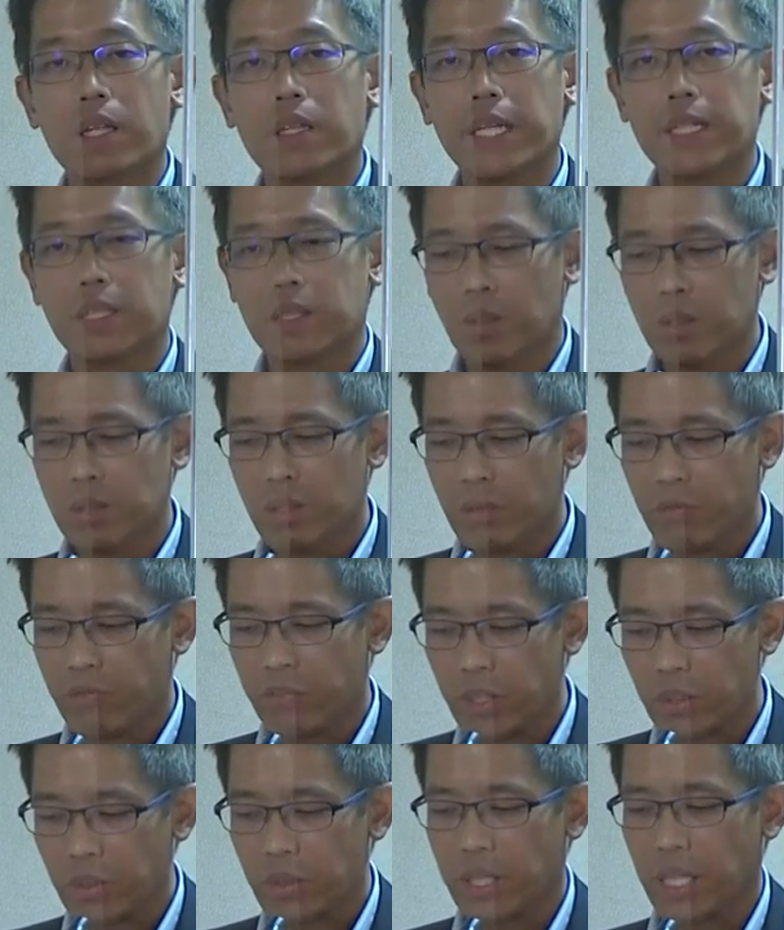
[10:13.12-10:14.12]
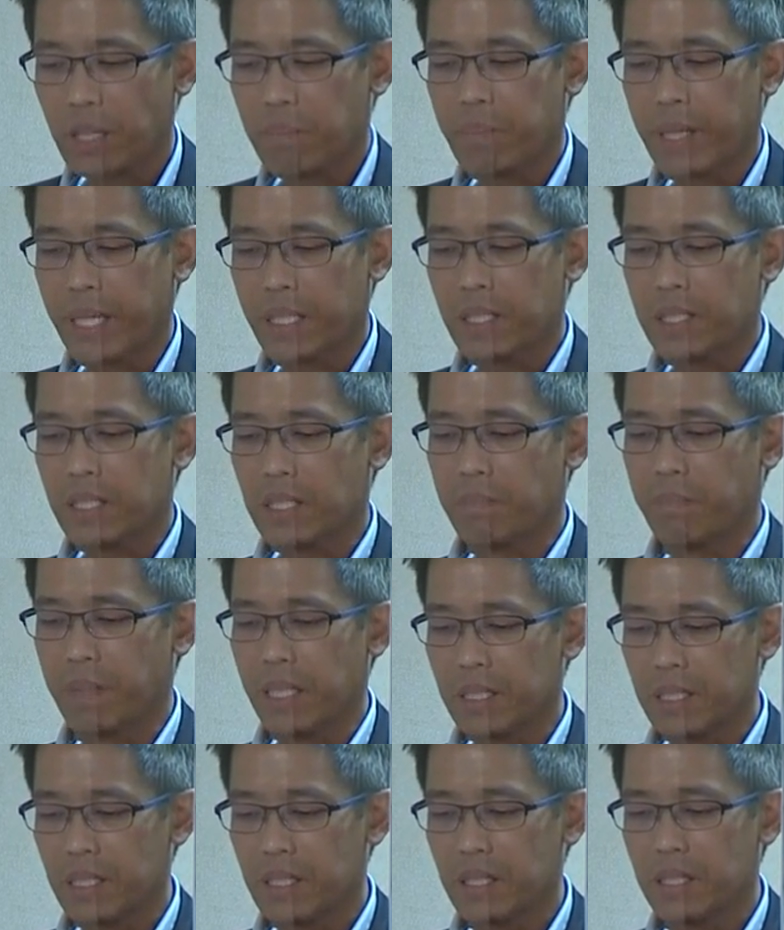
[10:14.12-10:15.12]
They don't view their practice of
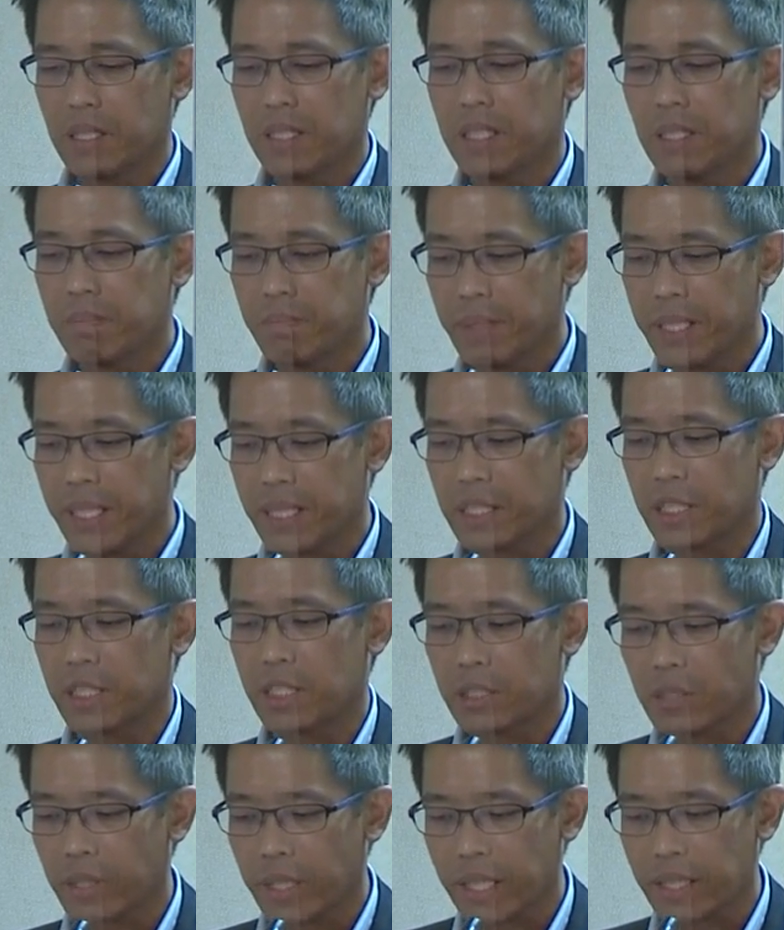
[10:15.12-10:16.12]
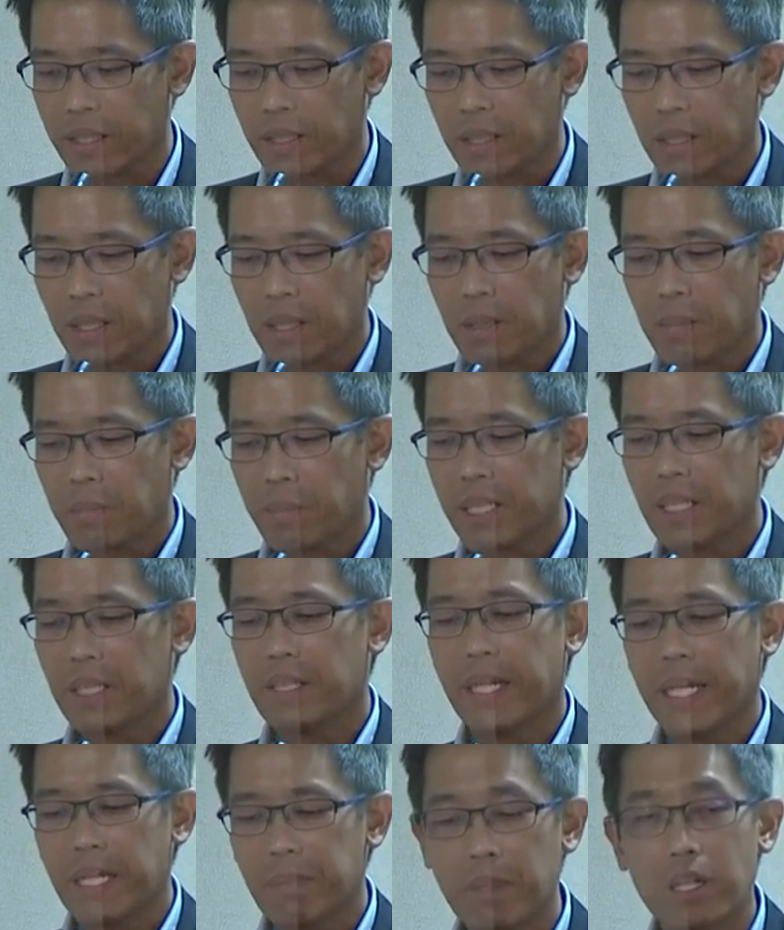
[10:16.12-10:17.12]
medicine simply as a trade, but a
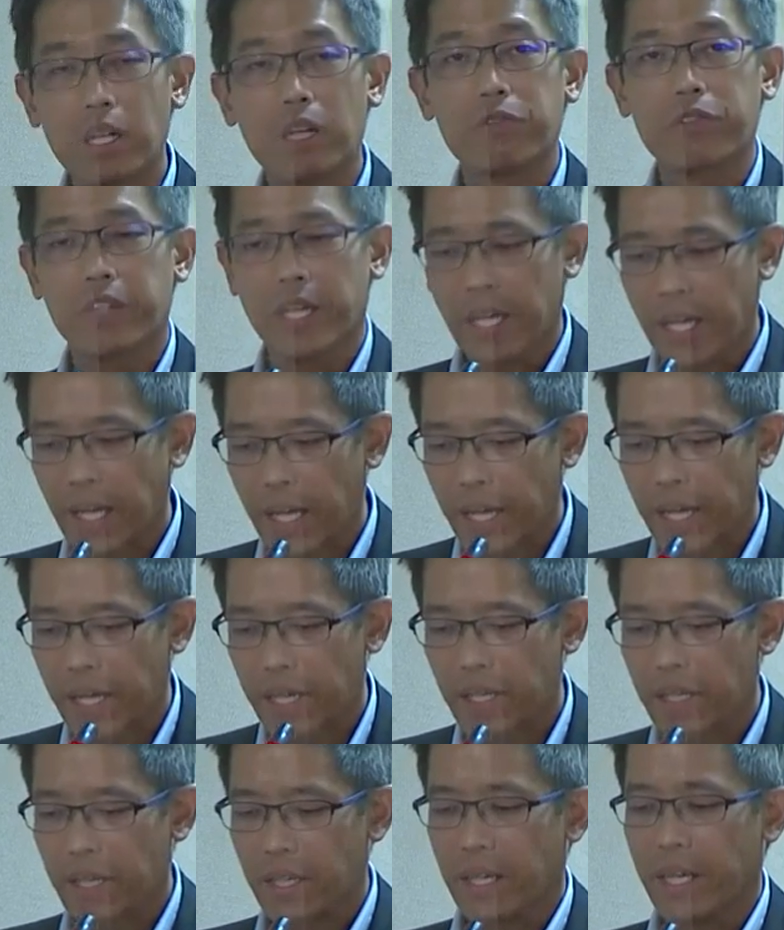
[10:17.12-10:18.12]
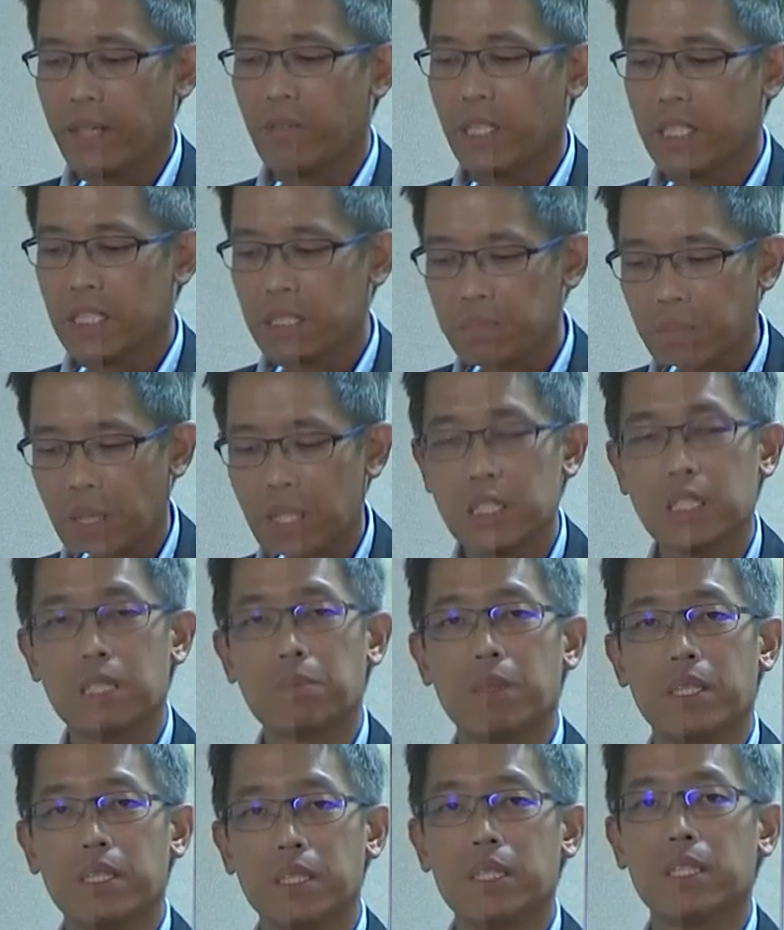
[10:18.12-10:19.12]
labor of care and
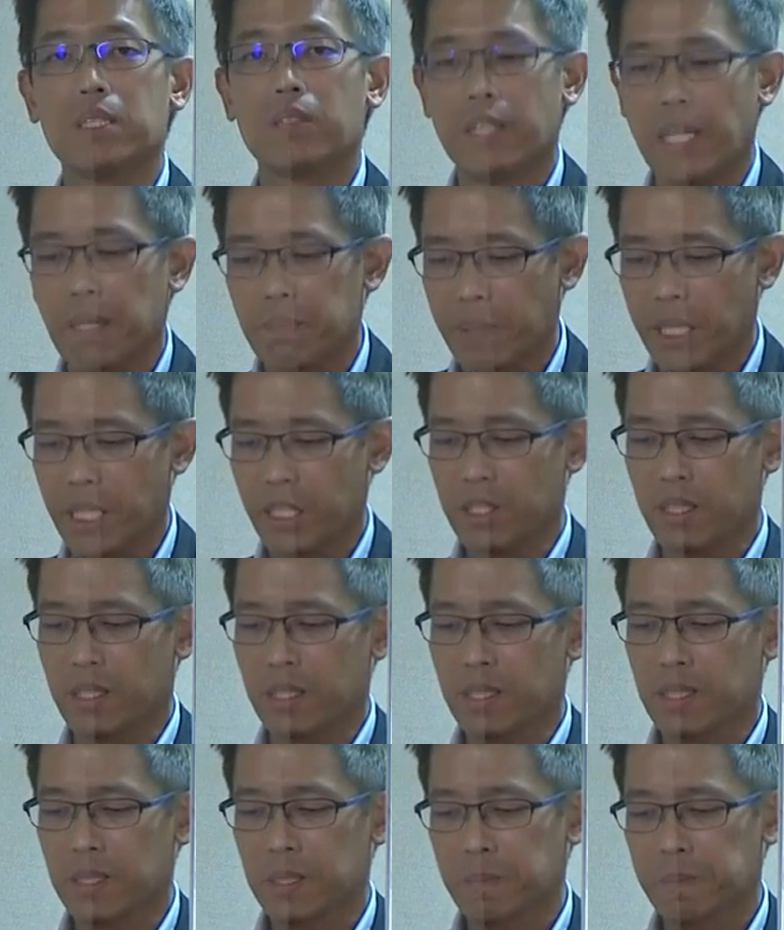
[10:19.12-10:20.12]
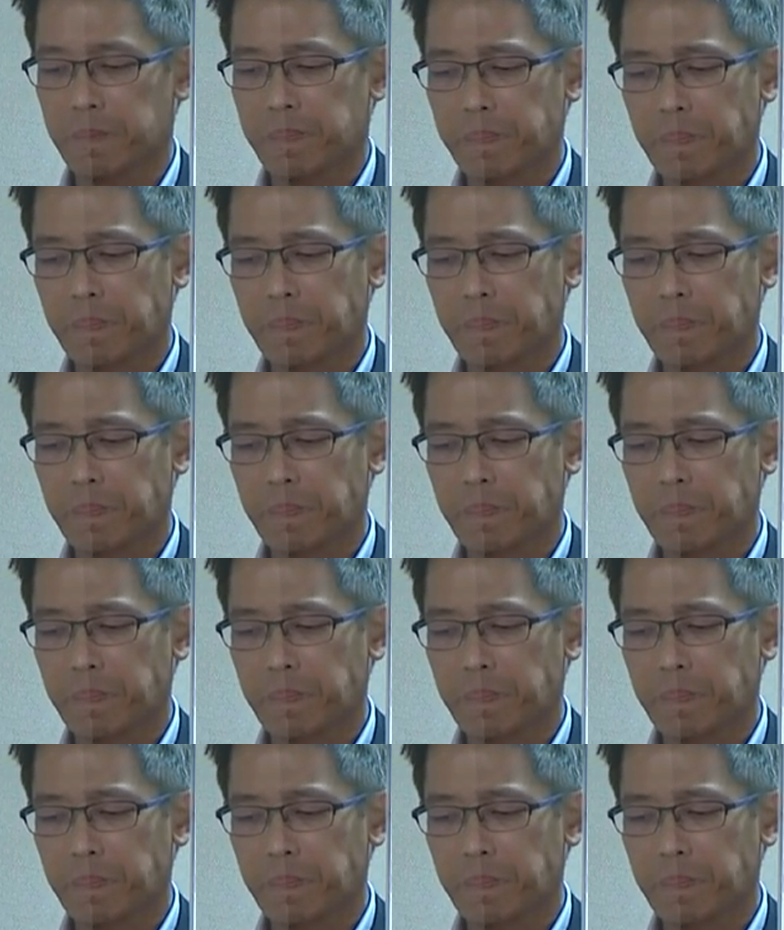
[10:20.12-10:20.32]
responsibility to their patients.